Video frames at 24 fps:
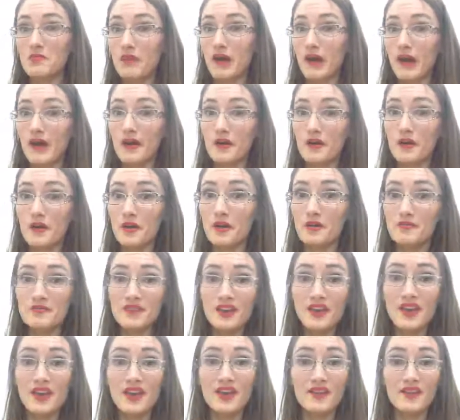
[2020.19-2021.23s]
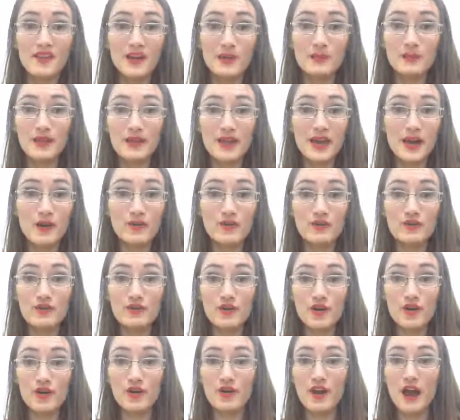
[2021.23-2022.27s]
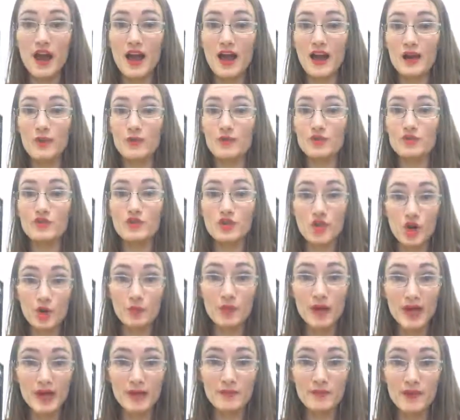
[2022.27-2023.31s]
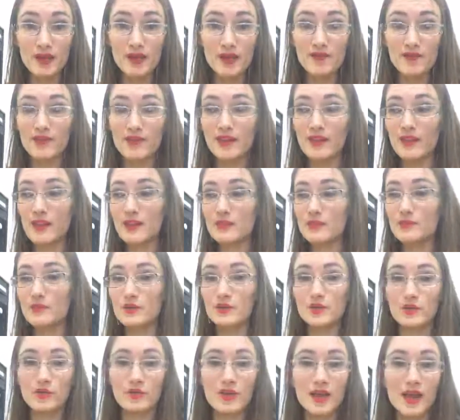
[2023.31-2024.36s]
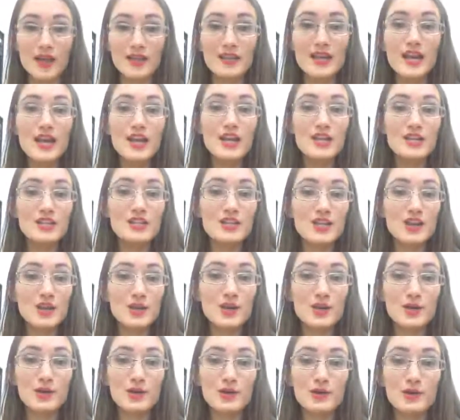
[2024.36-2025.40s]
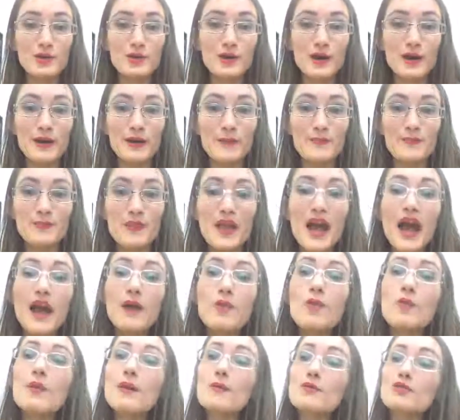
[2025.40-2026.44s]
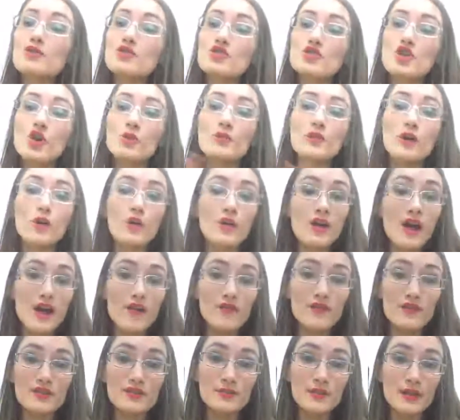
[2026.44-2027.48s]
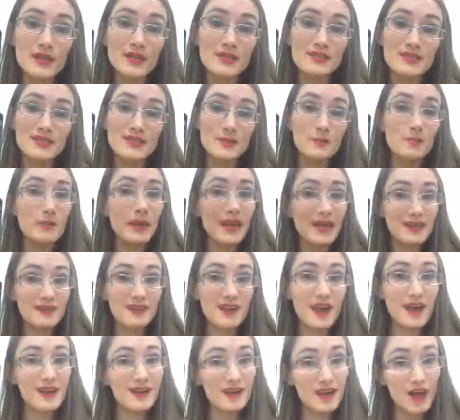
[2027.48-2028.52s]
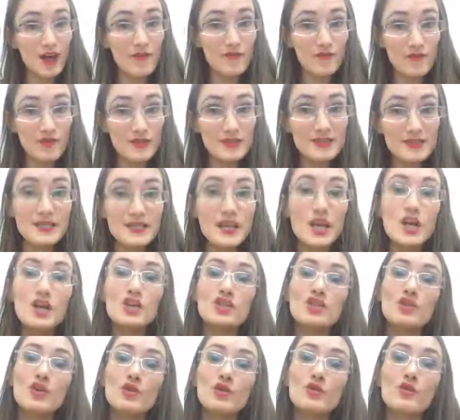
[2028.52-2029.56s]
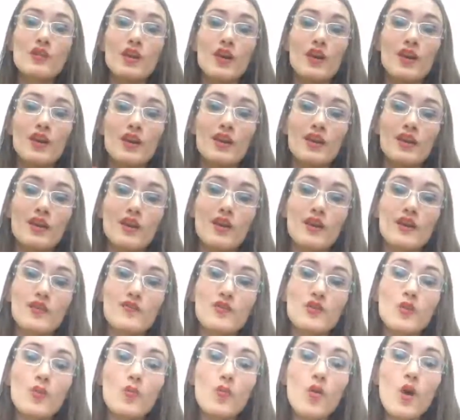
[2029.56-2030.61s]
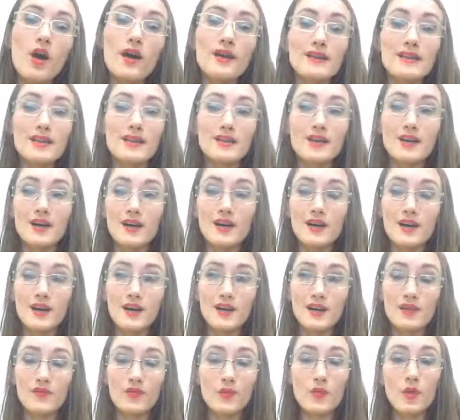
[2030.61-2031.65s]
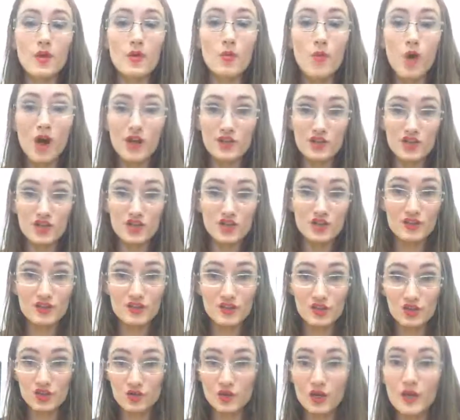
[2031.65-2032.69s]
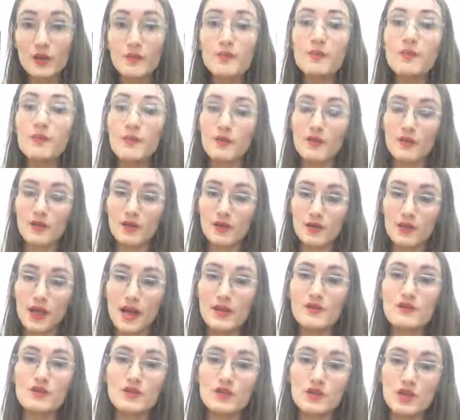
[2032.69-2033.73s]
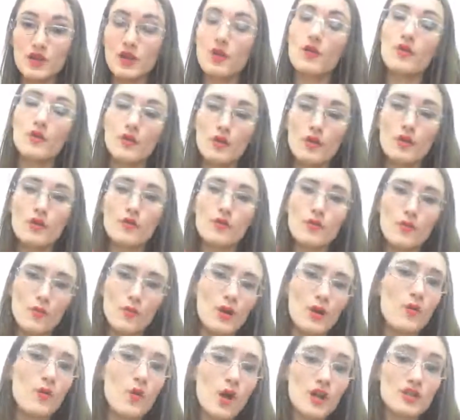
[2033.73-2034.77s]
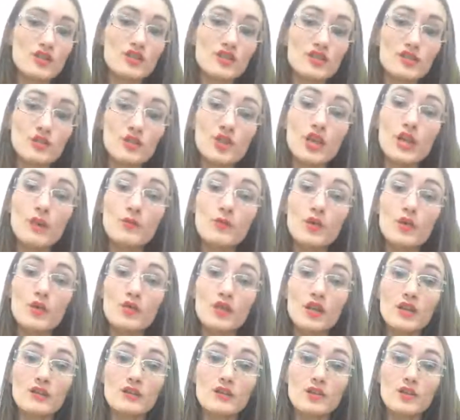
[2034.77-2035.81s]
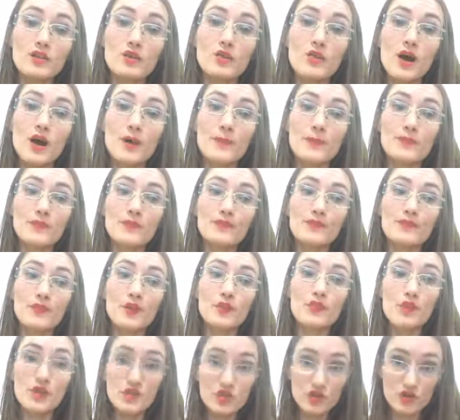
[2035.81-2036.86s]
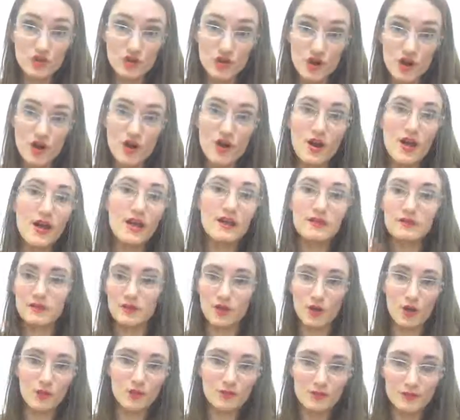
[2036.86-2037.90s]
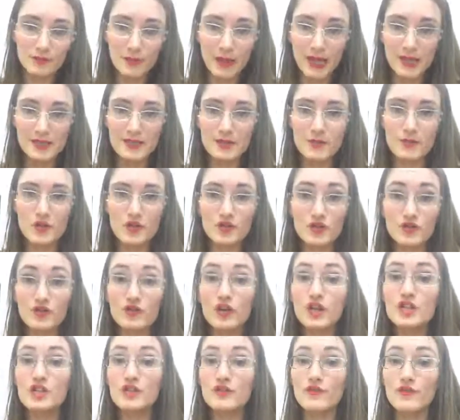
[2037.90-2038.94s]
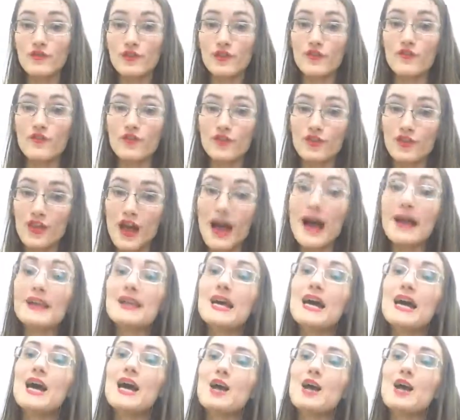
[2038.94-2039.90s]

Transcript: I don't know. If I meet Howard Stern, I will scope him if he lets me do that. So I won't be able to scope the whole conference because it's a paid kind of conference. So they, if you want to watch the stream, a live stream, or want to watch the stream, you need to register and pay some registration fee for that.